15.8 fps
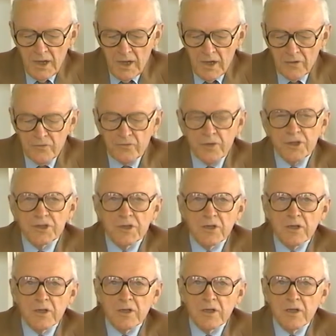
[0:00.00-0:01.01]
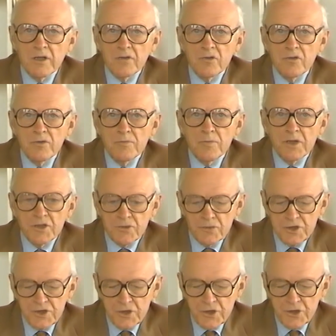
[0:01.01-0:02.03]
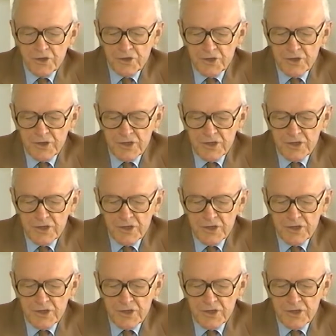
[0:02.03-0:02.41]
Unfortunately, too much research